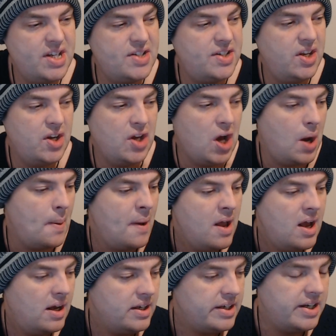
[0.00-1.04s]
you know,
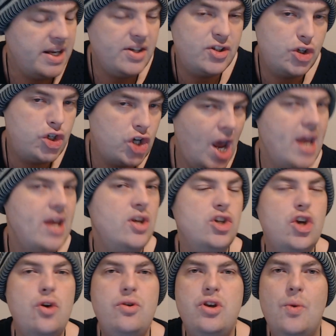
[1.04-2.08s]
you need to change
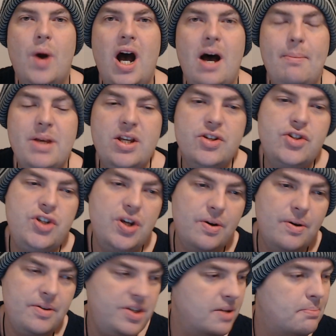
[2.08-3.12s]
who you are because
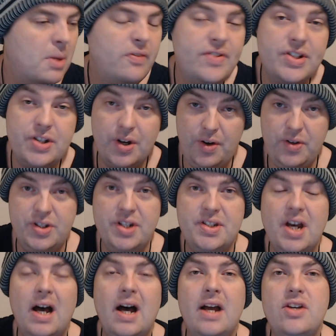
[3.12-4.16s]
your mother's going to
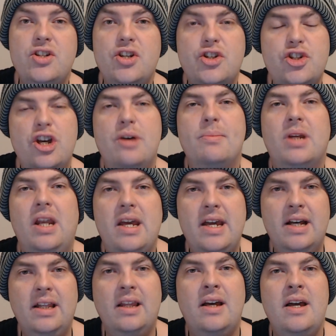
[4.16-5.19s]
die. She's terminally
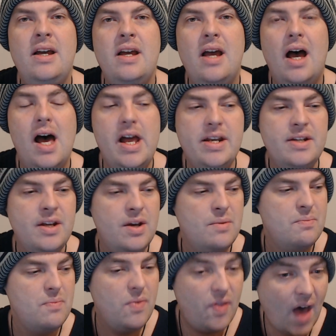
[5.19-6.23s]
ill. And
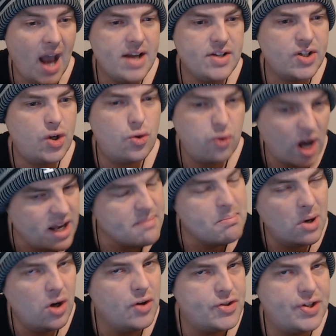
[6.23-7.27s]
that is a great
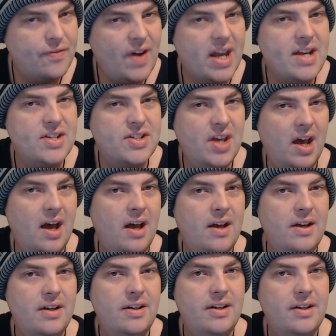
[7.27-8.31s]
motivator
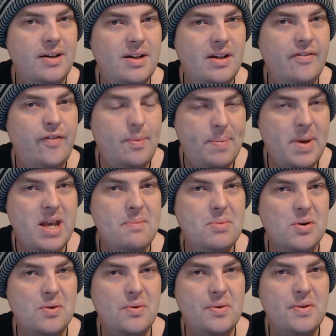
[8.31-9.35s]
for
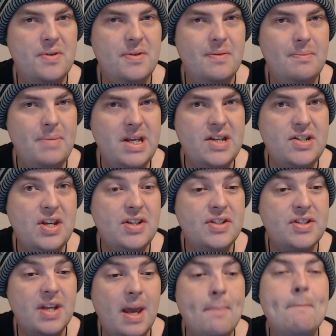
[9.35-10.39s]
people because it's
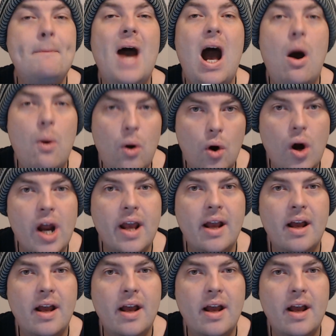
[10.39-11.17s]
empowering.